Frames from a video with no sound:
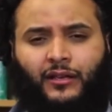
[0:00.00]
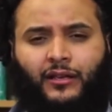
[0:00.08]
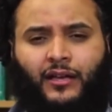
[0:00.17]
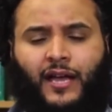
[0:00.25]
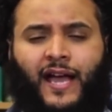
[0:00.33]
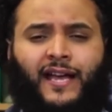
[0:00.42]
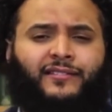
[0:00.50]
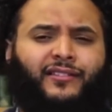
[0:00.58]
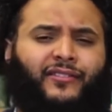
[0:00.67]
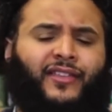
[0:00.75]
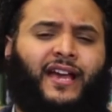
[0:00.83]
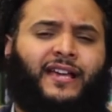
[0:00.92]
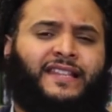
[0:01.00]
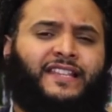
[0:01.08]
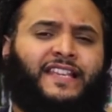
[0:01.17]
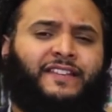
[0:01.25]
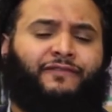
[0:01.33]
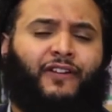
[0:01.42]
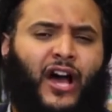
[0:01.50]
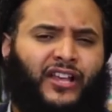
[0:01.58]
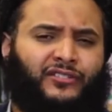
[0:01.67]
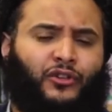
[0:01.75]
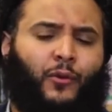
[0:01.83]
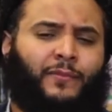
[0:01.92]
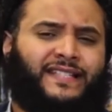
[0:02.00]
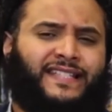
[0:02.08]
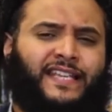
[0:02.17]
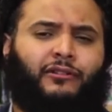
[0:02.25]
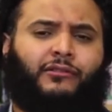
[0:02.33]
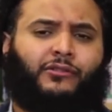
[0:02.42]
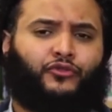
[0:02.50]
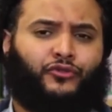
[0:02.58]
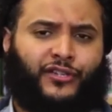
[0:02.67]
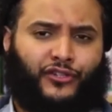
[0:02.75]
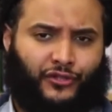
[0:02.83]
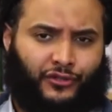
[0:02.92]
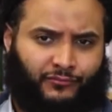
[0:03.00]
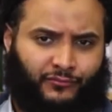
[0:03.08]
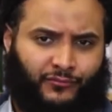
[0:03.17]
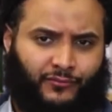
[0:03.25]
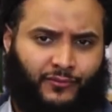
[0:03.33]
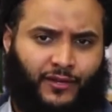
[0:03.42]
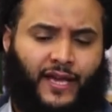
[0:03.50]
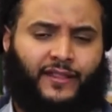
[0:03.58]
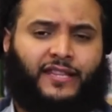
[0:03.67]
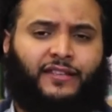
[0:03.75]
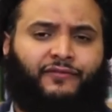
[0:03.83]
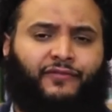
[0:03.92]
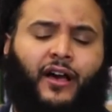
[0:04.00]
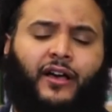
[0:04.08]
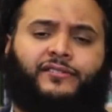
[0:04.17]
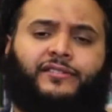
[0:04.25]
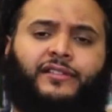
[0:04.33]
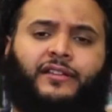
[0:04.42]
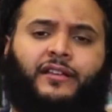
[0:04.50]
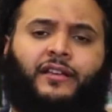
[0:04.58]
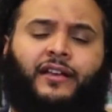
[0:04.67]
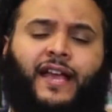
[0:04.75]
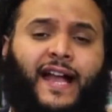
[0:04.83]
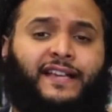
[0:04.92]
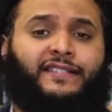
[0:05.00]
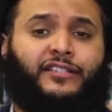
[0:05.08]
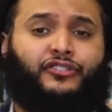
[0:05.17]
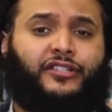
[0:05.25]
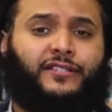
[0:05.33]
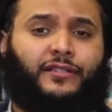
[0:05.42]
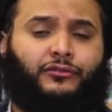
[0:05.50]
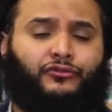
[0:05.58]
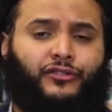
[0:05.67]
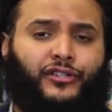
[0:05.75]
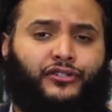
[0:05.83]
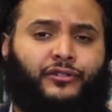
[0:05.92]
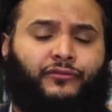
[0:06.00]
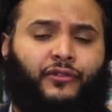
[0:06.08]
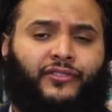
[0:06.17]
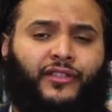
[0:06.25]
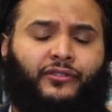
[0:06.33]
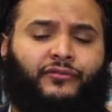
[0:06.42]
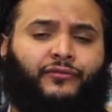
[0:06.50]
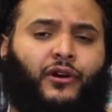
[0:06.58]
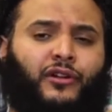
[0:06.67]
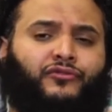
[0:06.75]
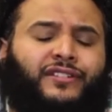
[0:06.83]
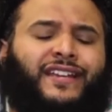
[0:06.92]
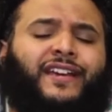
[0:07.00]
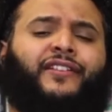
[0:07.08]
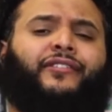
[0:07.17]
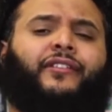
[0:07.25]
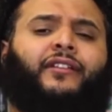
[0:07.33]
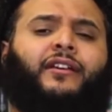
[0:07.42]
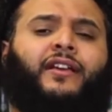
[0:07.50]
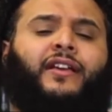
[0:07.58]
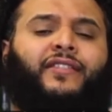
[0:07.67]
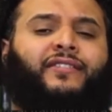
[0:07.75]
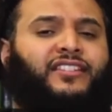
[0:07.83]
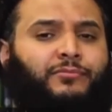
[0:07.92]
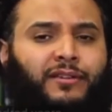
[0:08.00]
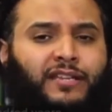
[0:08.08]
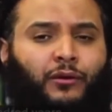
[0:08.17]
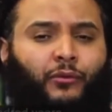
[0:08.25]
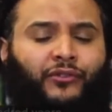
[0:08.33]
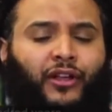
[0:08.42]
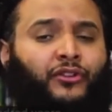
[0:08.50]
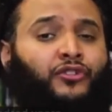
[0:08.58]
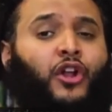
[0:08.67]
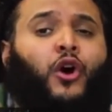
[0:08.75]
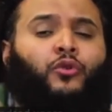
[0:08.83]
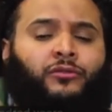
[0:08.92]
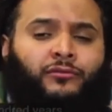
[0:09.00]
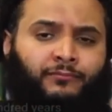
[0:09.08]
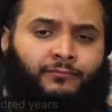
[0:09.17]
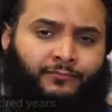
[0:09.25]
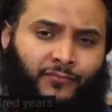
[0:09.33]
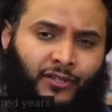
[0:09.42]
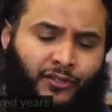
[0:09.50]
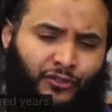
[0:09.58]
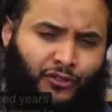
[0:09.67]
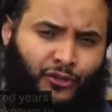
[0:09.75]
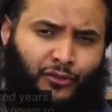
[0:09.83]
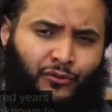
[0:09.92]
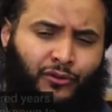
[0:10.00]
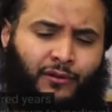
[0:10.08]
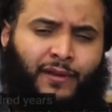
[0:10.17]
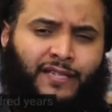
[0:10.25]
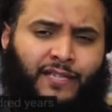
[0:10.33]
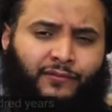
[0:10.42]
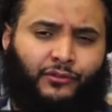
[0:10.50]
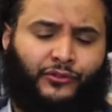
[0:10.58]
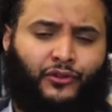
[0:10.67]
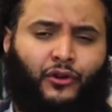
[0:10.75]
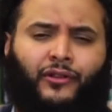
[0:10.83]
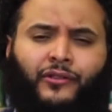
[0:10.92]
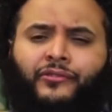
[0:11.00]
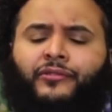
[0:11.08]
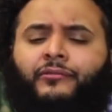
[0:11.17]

And that in the vast commentarial tradition and the vast exegetical tradition for 1,400 years, this meaning was unknown to medieval scholars,